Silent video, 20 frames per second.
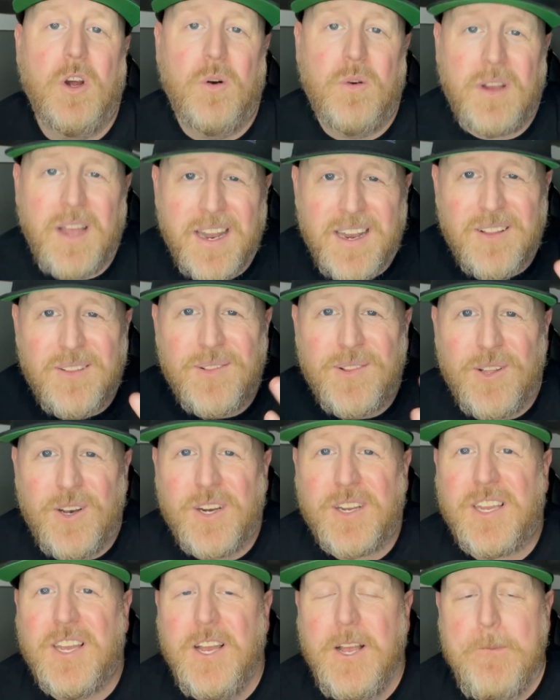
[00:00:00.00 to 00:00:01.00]
kind of
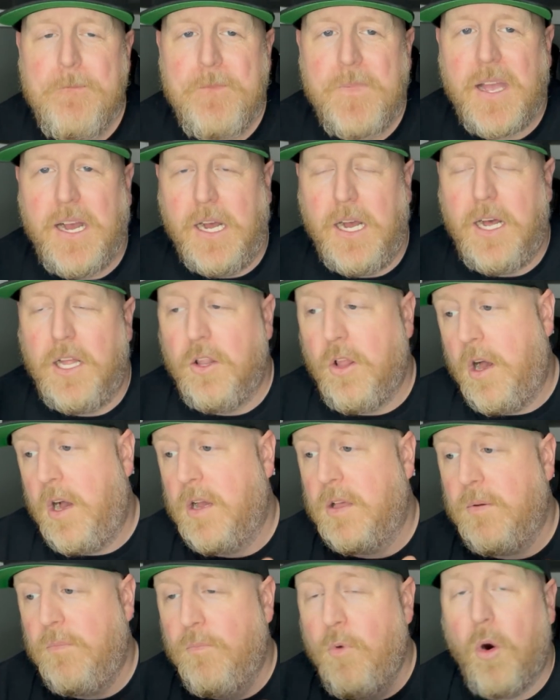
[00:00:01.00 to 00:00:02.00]
look
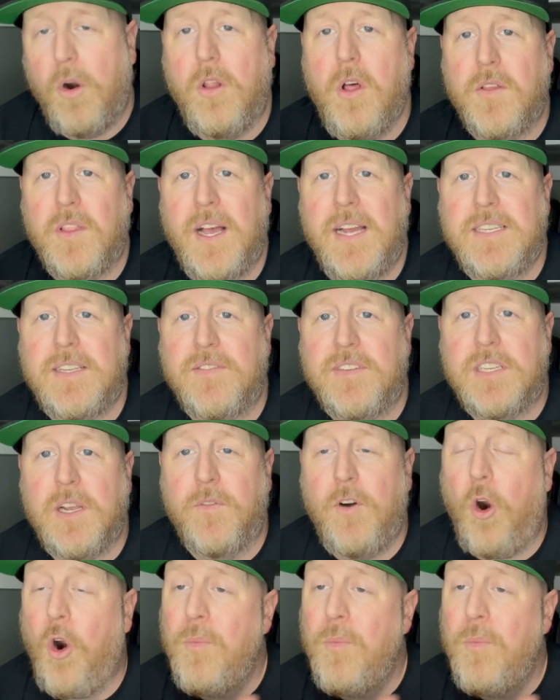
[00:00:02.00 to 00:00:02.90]
more along the lines of silver, or